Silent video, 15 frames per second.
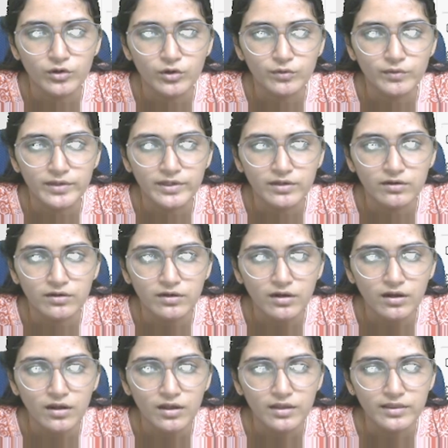over here,
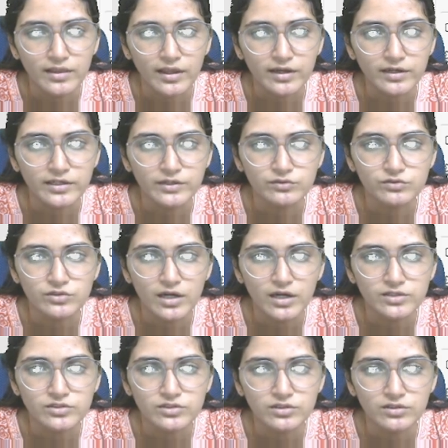negative
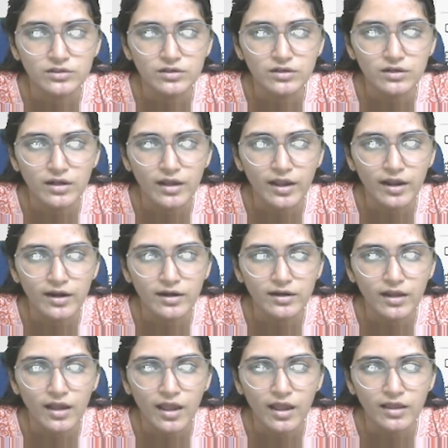charge here, and
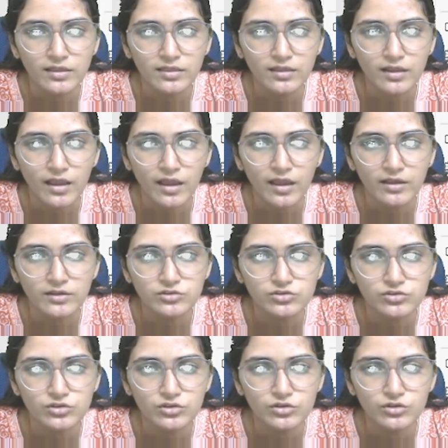
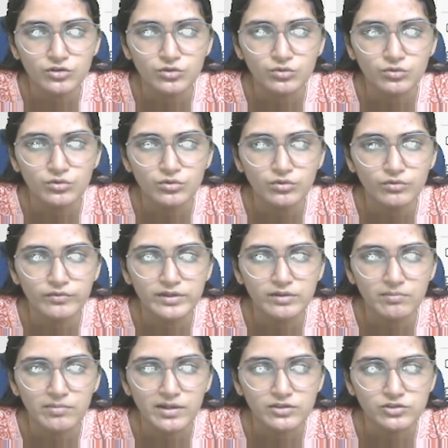NH2 with
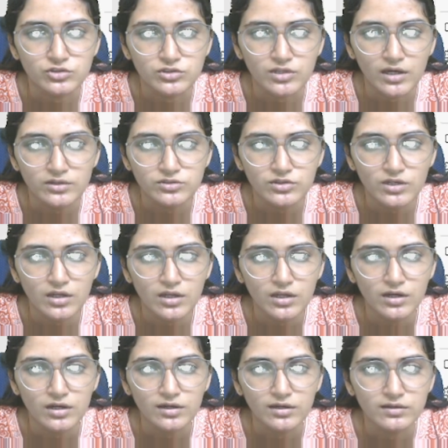plus charge.
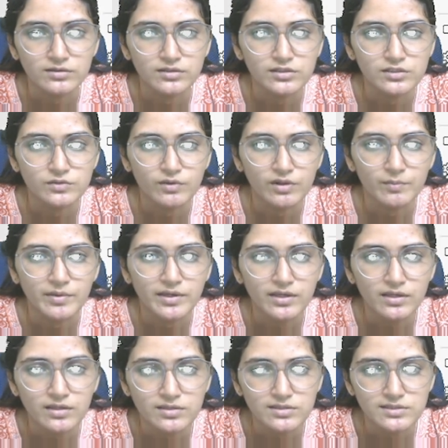Here this will be
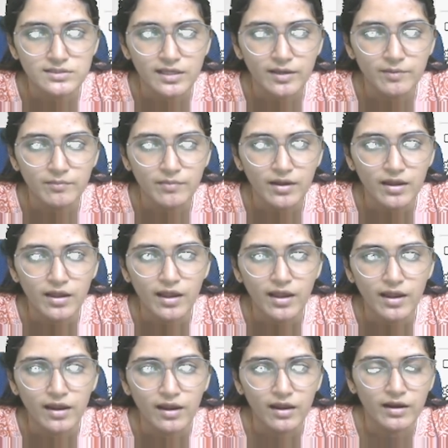same,
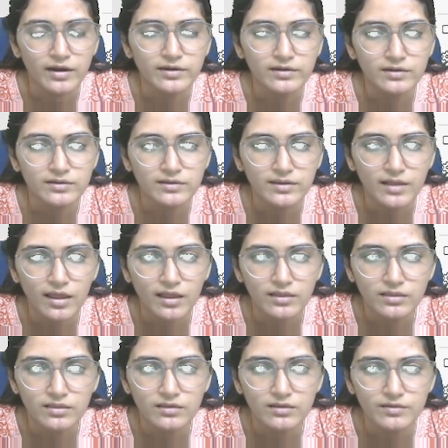and
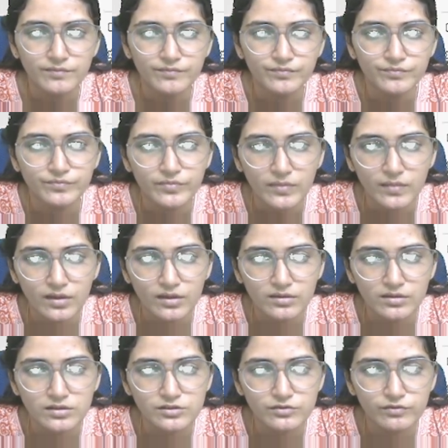then
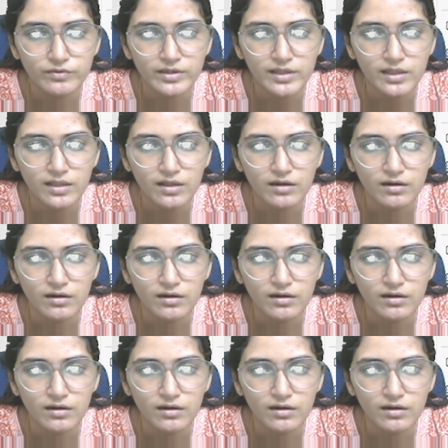this will